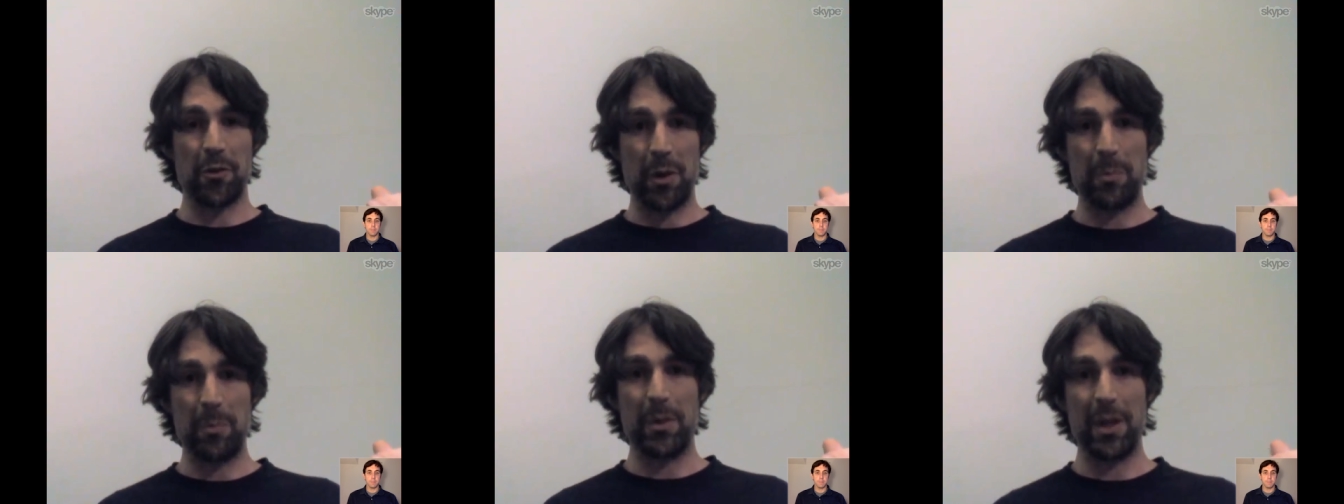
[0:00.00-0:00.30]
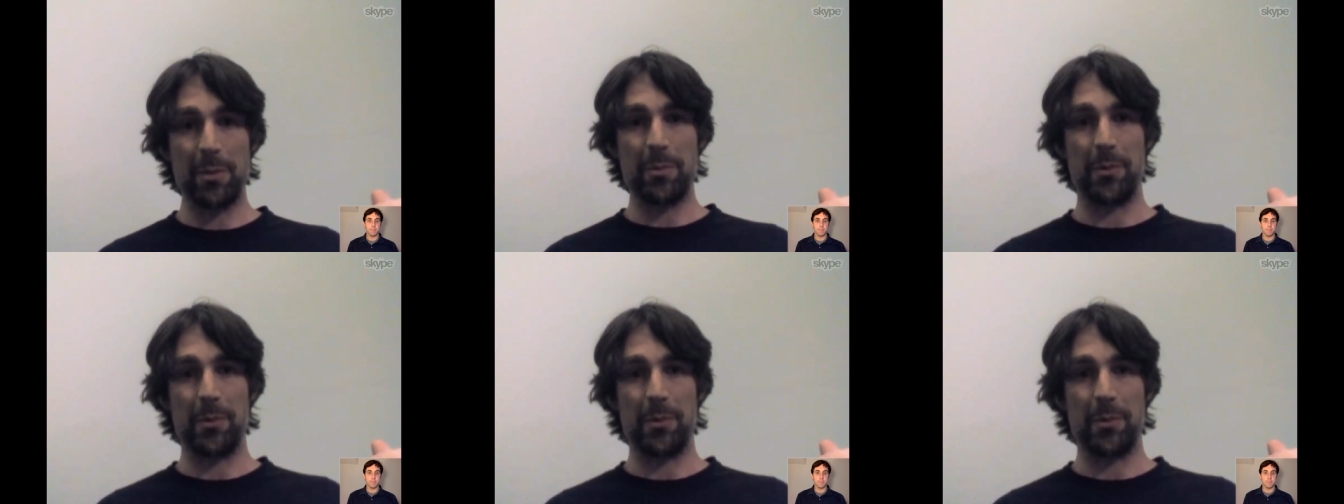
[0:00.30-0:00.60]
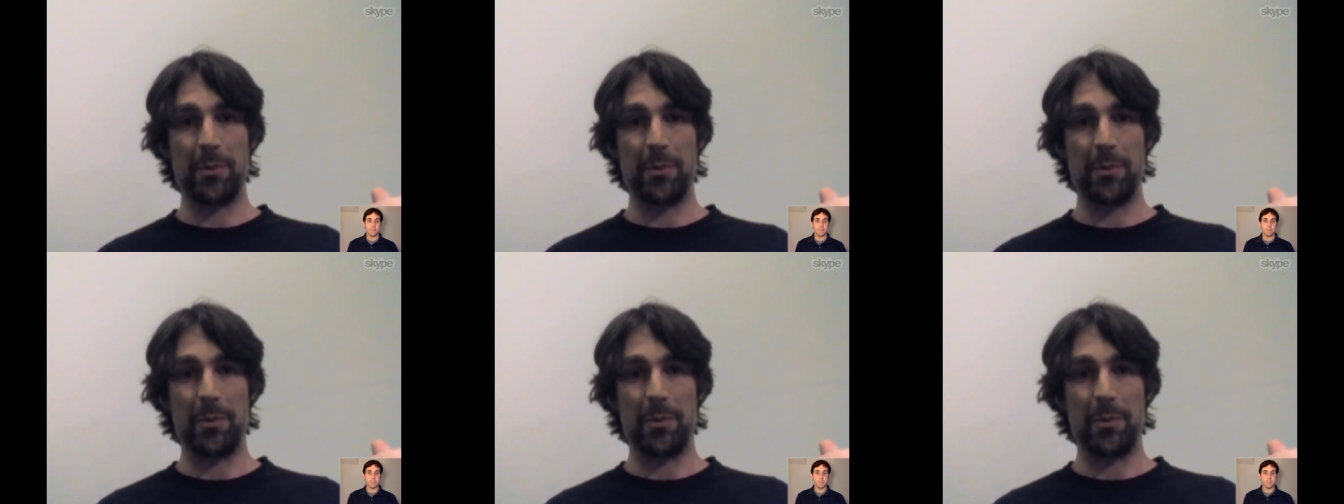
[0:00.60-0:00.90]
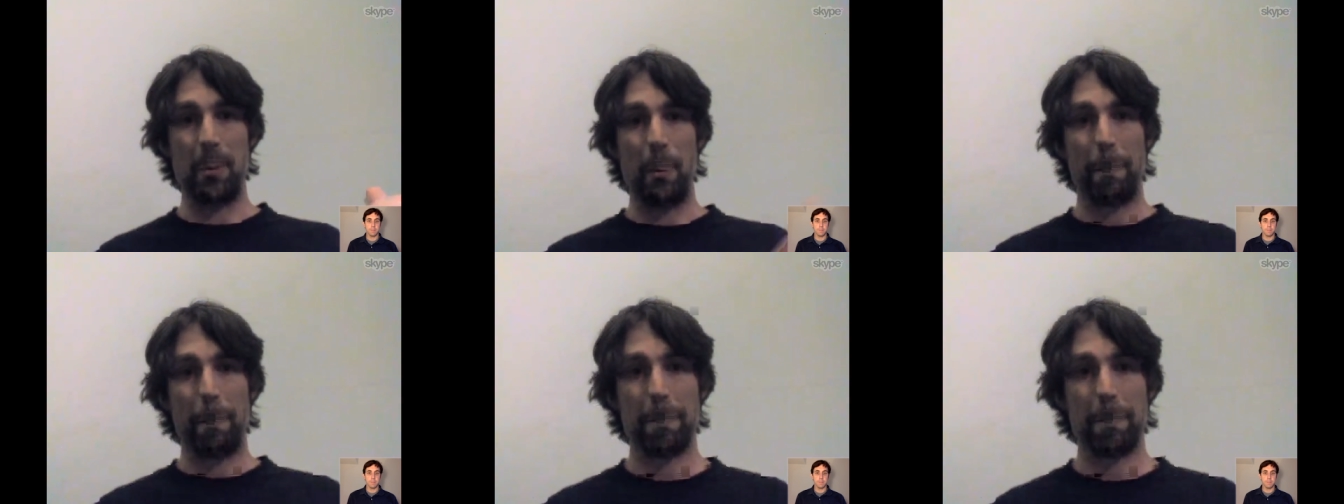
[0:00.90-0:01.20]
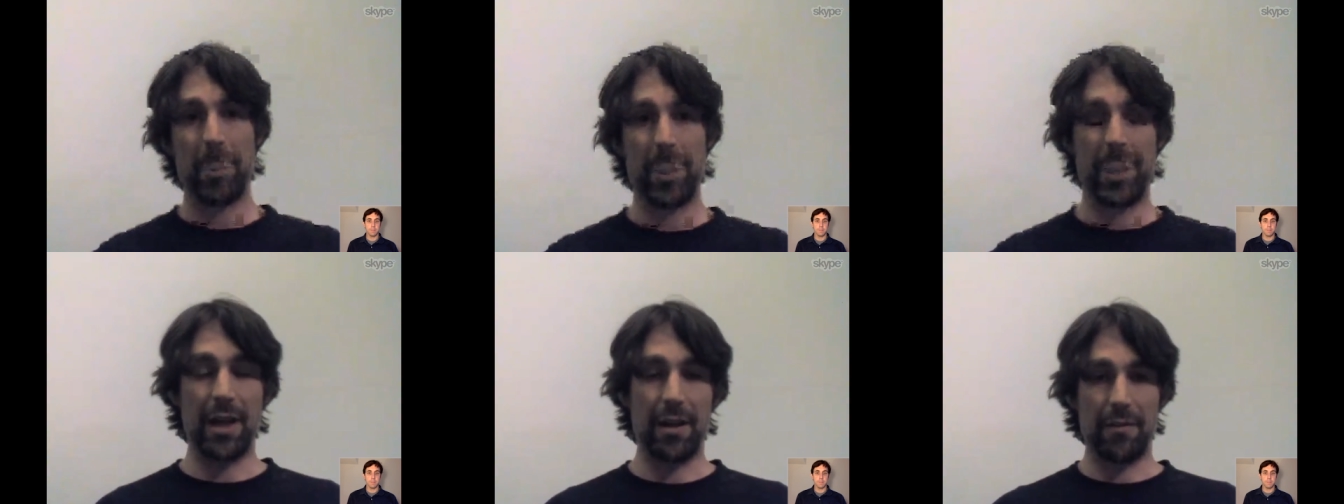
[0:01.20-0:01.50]
three people when
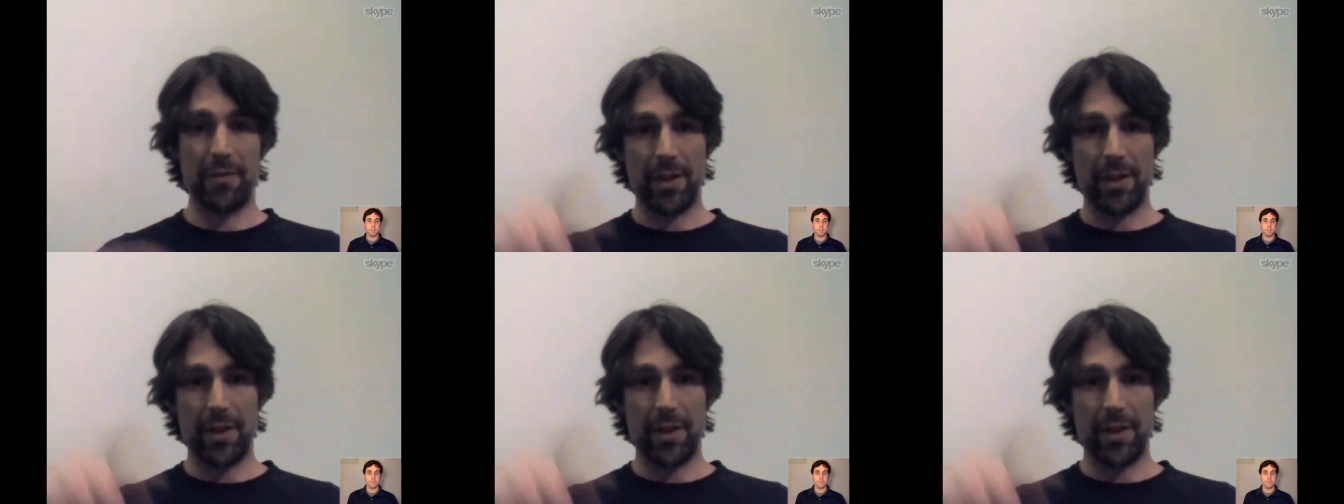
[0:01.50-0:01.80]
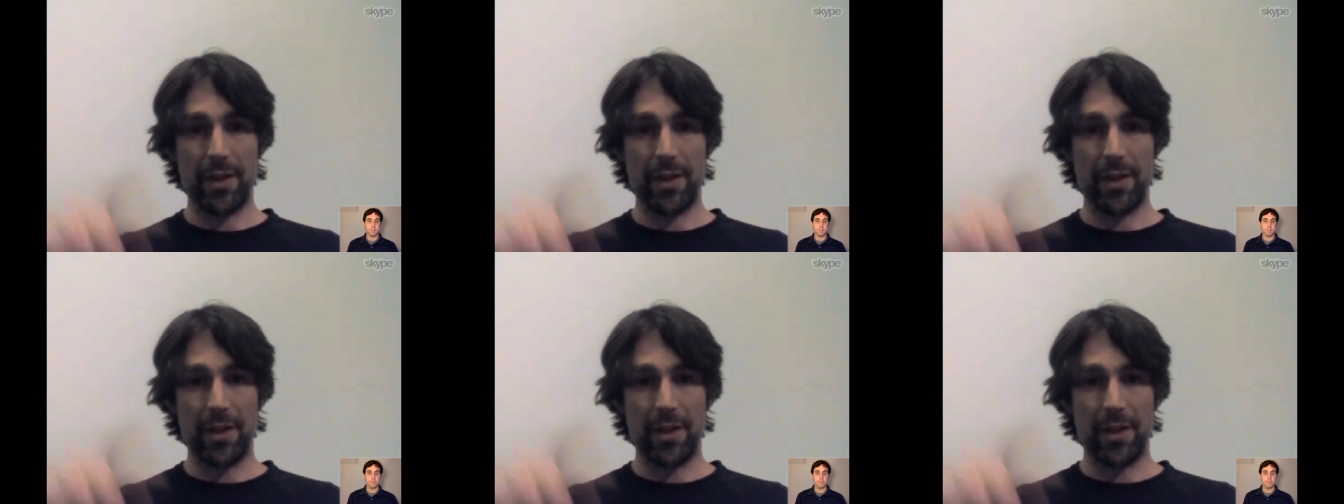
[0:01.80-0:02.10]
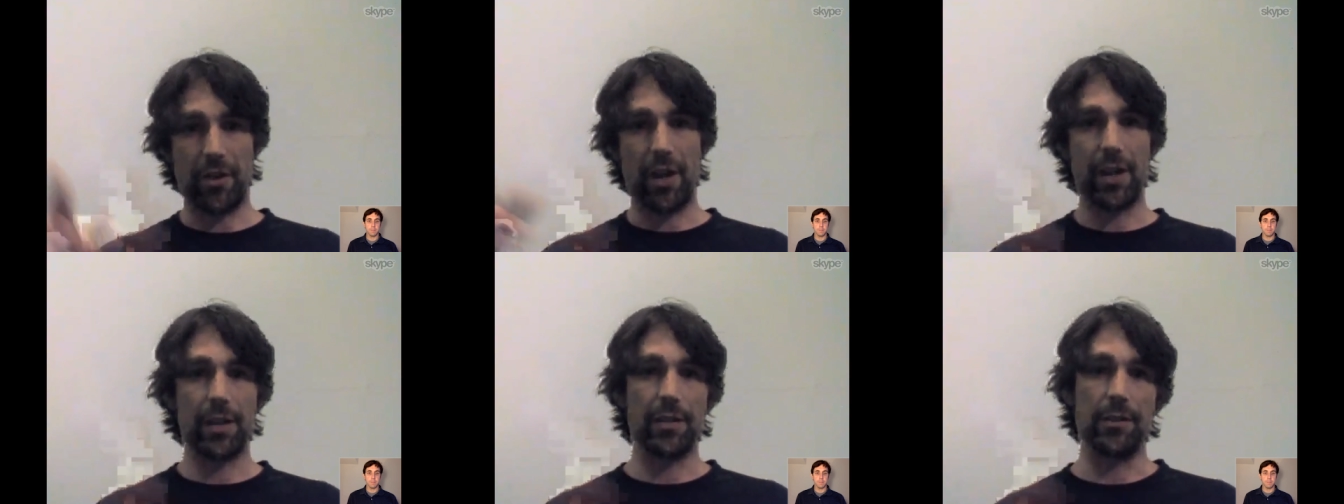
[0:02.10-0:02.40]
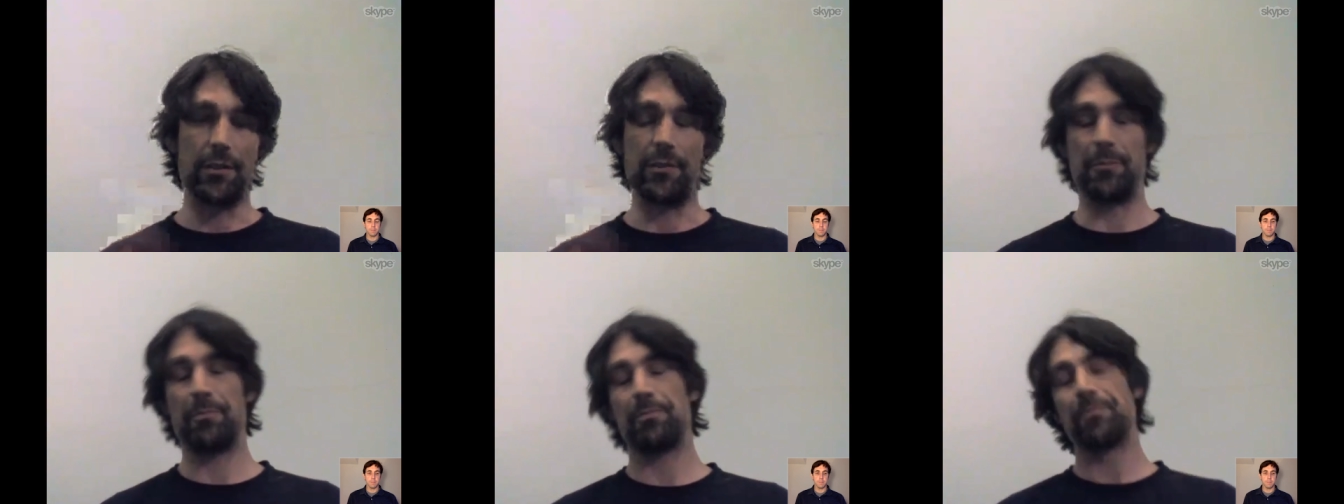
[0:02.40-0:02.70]
you have that kind of triangle?